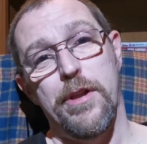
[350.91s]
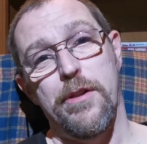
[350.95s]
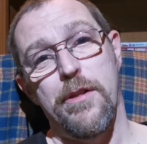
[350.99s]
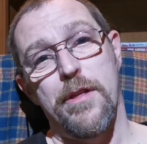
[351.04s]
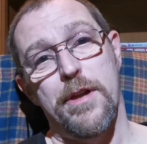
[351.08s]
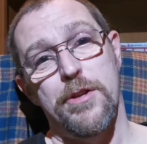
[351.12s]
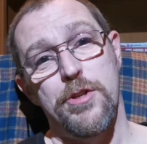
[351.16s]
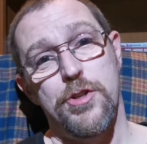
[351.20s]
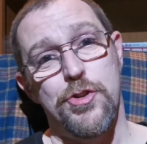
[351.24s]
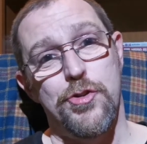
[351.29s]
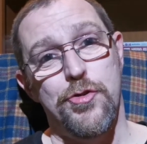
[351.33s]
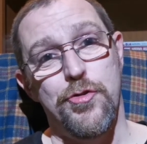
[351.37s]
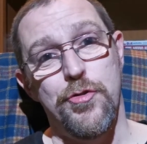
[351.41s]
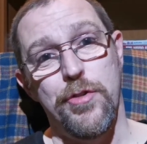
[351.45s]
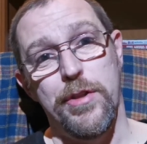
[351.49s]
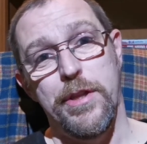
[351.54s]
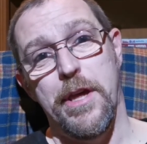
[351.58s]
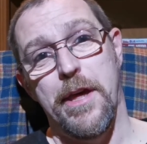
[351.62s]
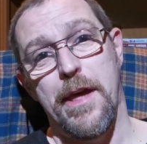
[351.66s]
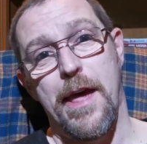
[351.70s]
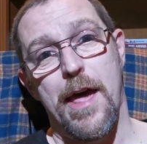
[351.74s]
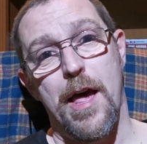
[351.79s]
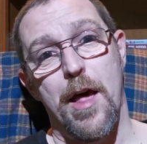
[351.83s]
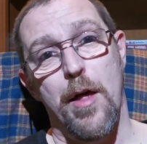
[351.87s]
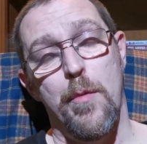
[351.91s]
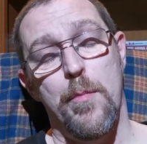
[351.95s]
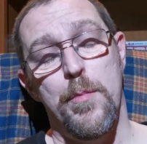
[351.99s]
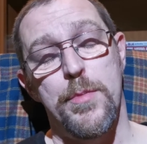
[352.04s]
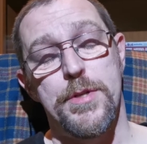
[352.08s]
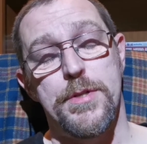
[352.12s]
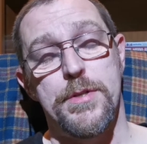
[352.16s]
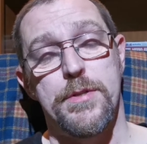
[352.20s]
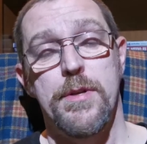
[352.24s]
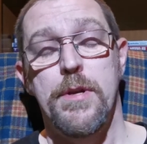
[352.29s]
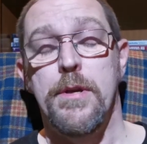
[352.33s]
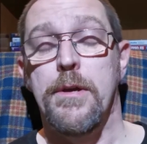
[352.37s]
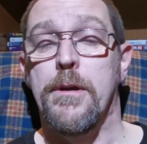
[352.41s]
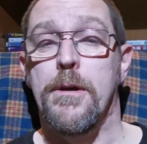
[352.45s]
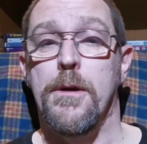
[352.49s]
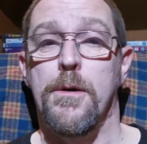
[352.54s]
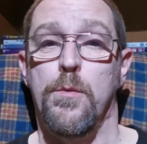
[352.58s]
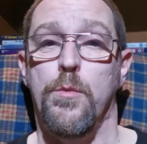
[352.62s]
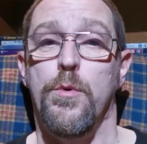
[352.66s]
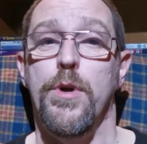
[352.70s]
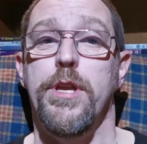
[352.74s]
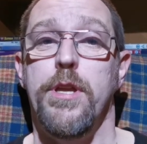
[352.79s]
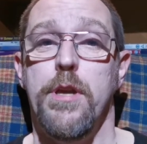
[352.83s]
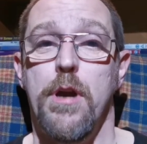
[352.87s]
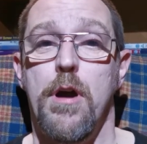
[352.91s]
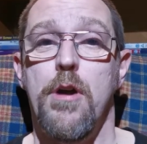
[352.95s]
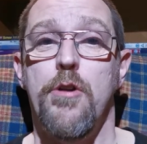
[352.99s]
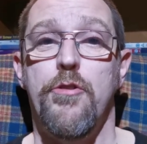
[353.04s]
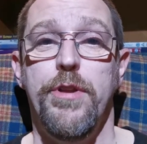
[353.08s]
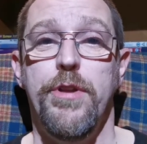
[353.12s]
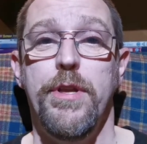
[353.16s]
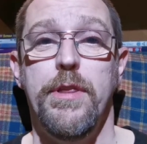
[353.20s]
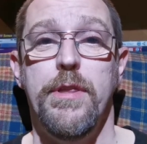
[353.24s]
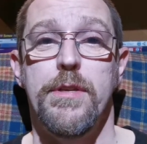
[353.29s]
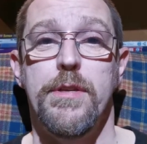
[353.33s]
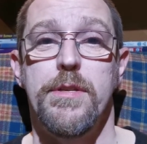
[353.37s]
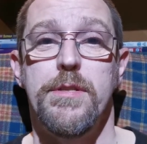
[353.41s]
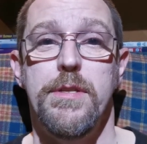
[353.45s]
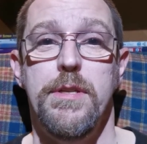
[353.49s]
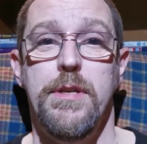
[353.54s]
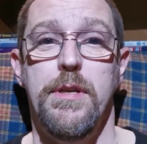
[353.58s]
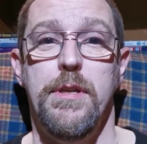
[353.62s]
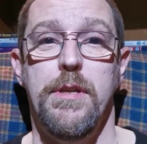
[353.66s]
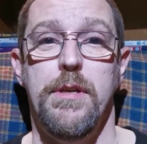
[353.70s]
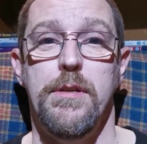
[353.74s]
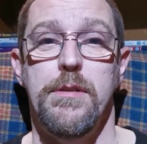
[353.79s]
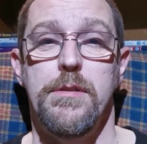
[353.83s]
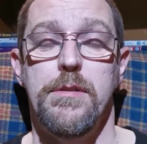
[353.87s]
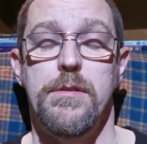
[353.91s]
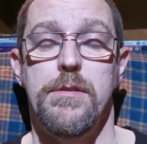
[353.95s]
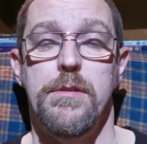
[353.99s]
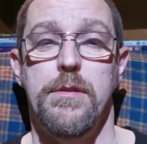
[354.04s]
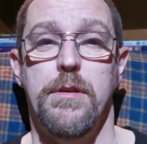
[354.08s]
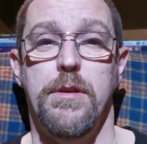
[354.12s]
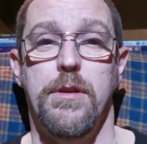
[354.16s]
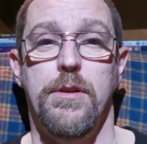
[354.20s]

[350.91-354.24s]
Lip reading: you know, that just really helps when you are reading the series.